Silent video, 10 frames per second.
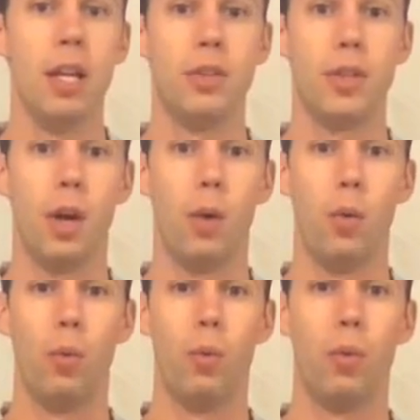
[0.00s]

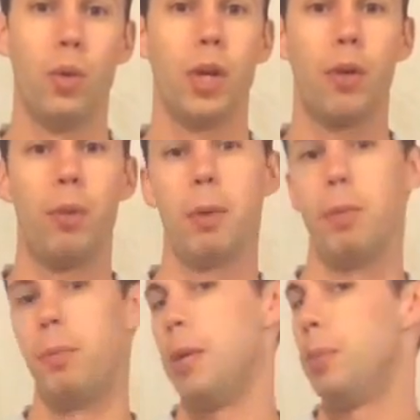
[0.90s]
So you got to
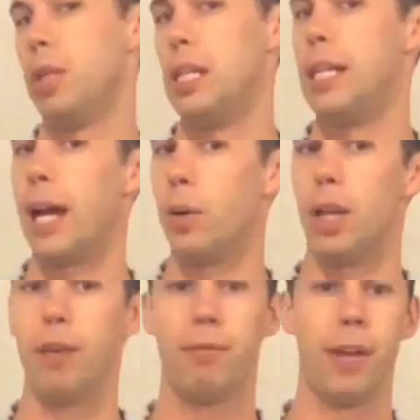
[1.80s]
remember, people eat out
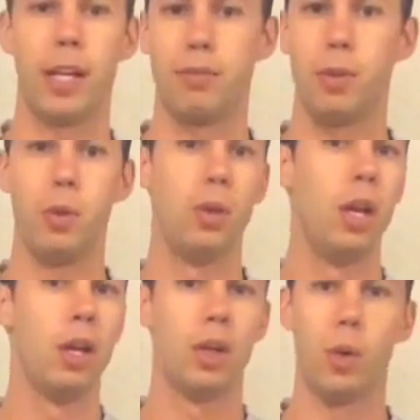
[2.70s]
at fast food,
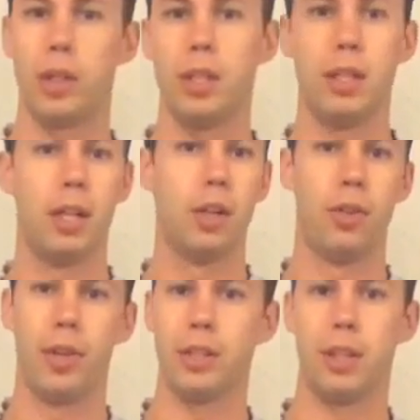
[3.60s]
go out to dinner,
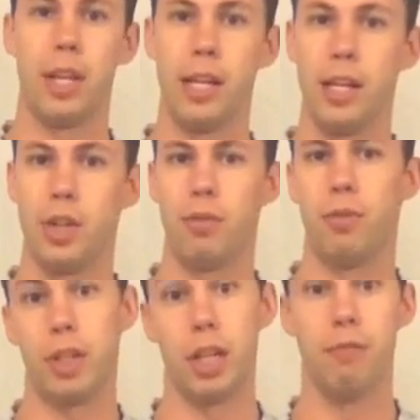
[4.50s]
things of that nature
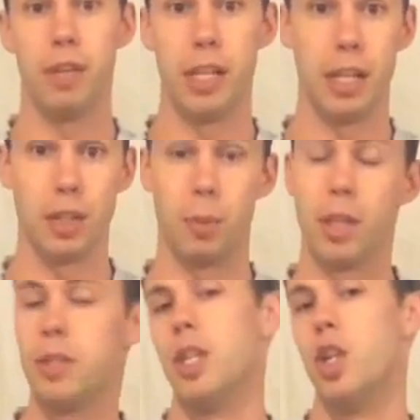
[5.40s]
for convenience
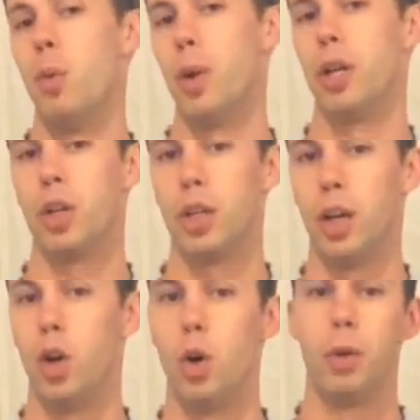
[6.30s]
because they don't want to cook
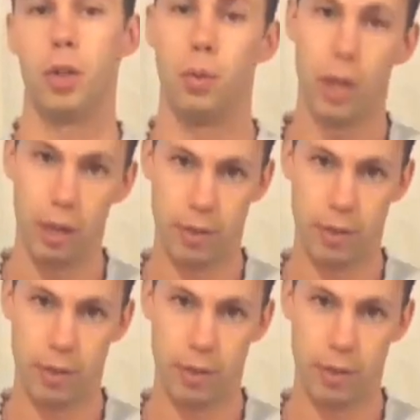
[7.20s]
at home or don't have